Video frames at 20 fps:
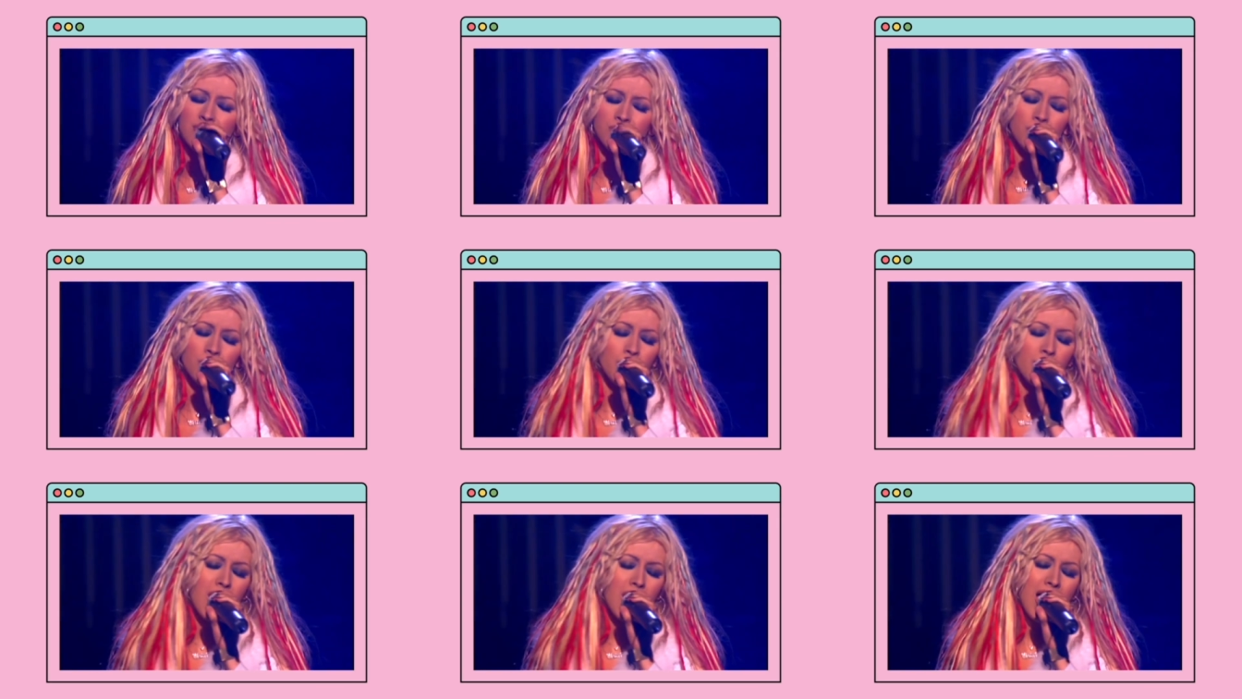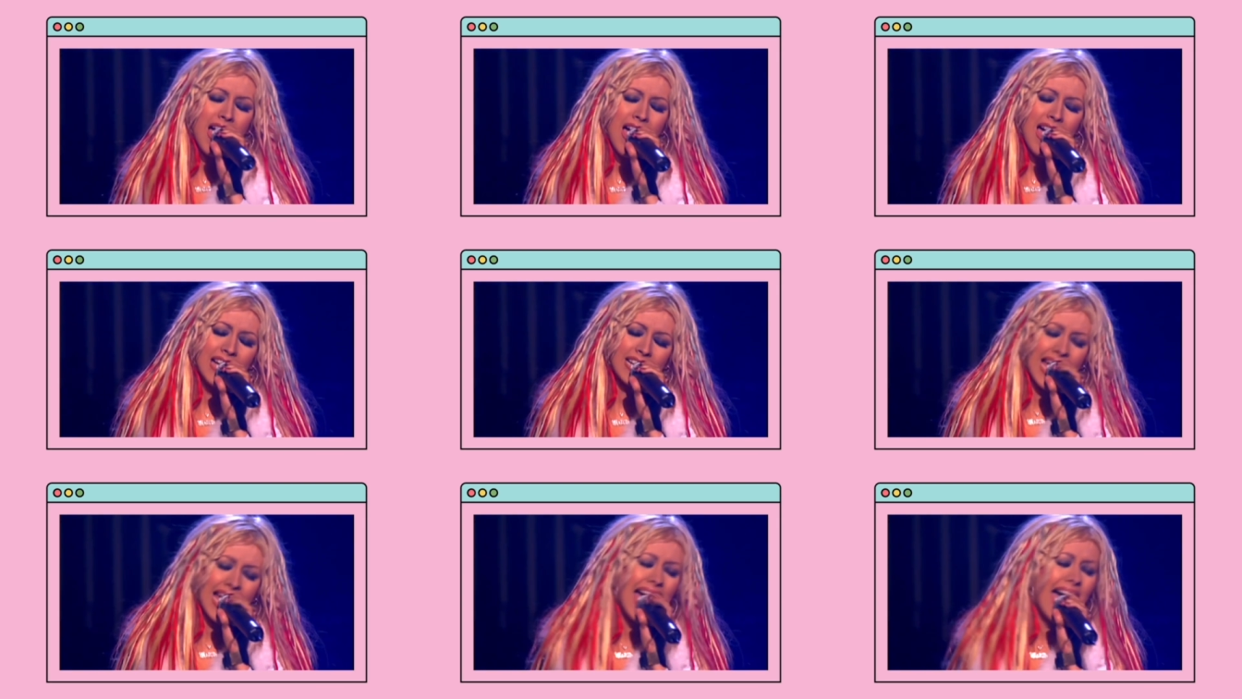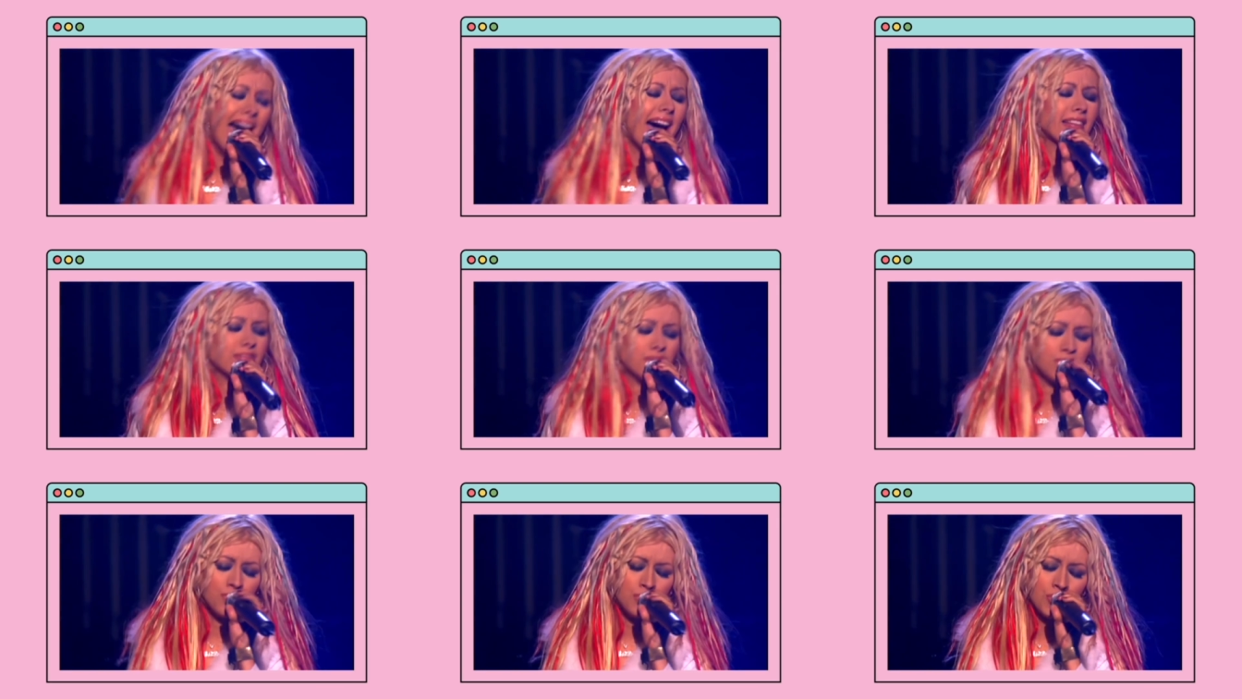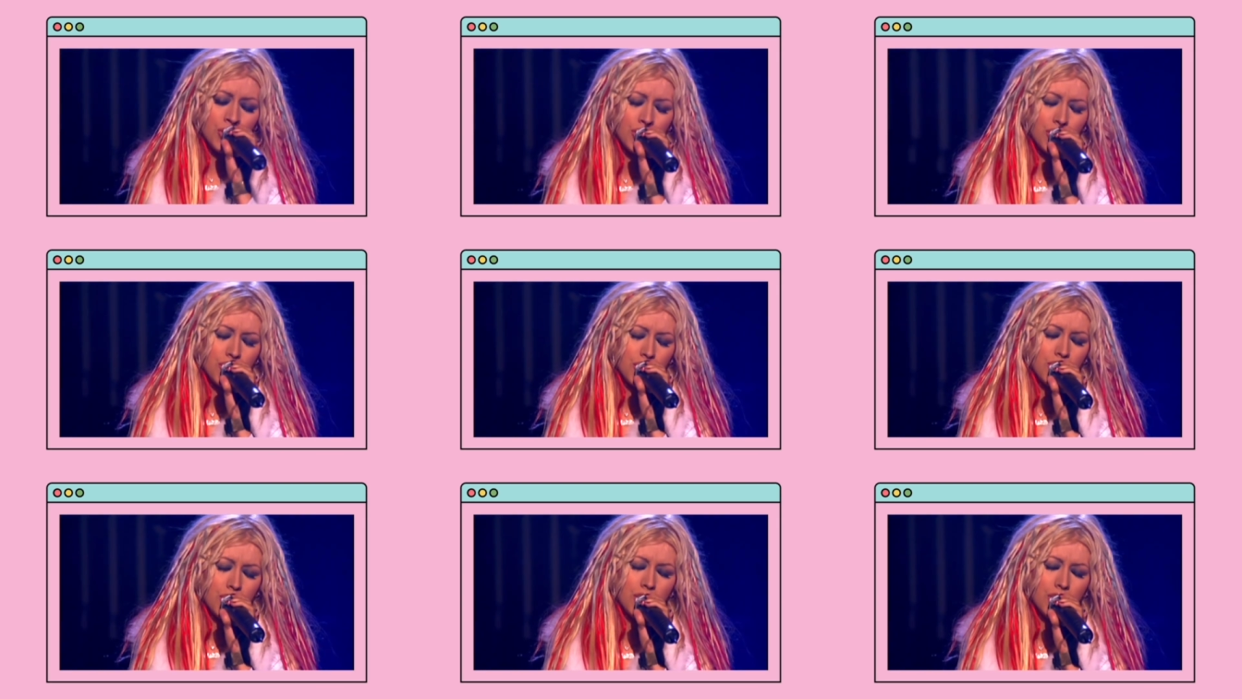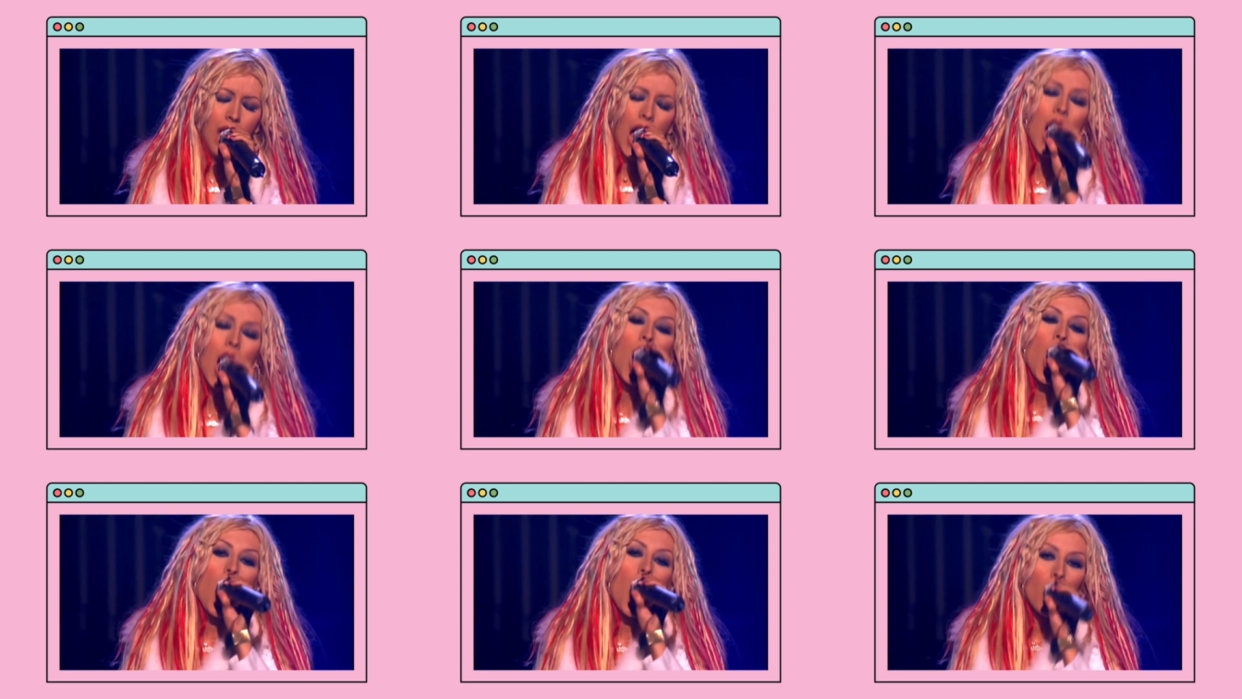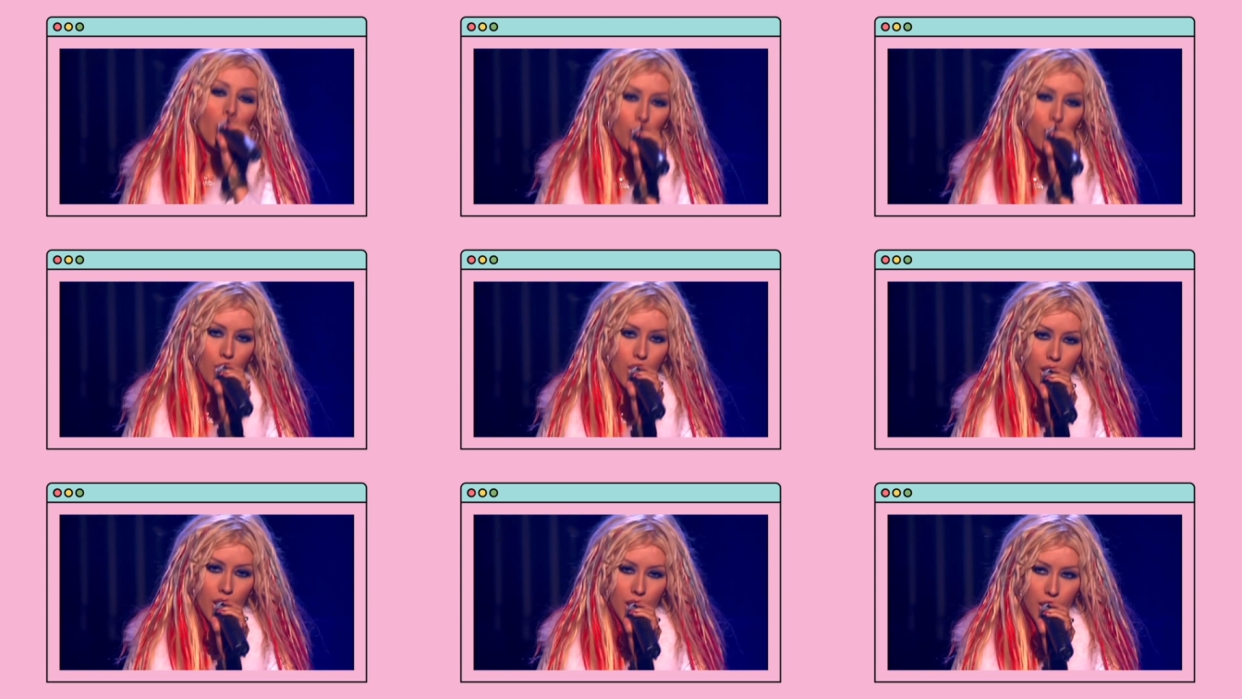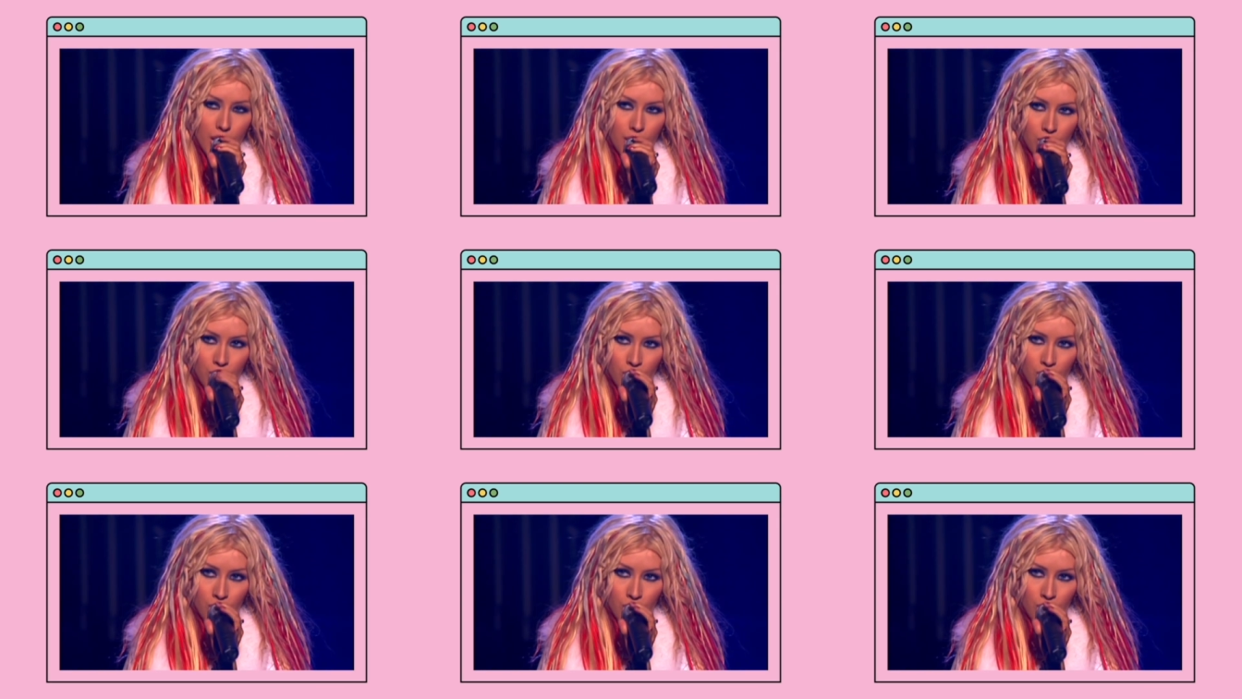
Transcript: times between 1999 and 2001.